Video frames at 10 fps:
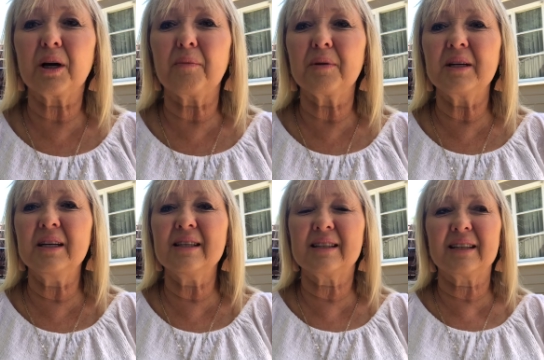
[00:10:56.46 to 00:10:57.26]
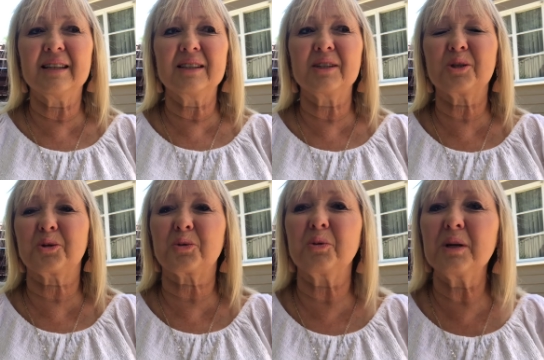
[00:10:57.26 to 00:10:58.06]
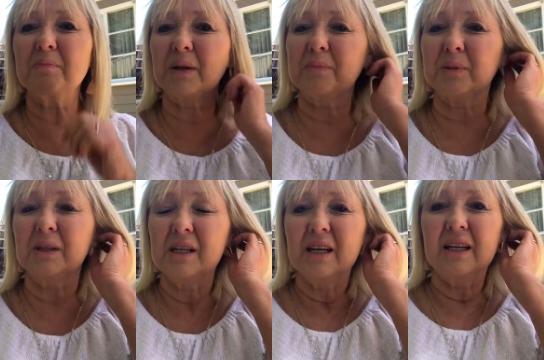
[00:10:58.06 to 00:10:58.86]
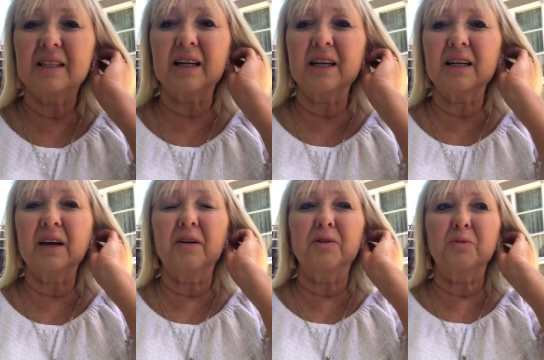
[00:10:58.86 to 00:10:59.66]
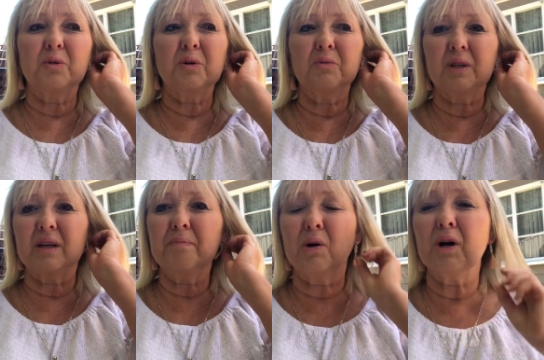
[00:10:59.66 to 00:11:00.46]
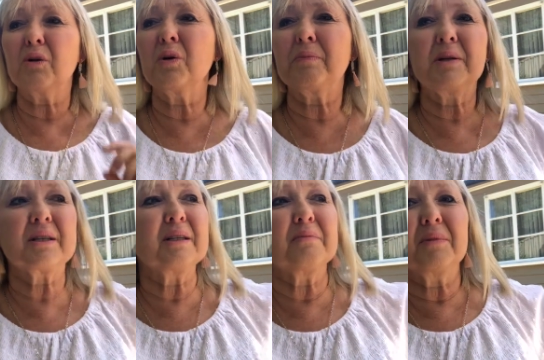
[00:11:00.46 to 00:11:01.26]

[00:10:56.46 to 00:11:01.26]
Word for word: companies that are destroying people and taking over the world with their bio weapons. in the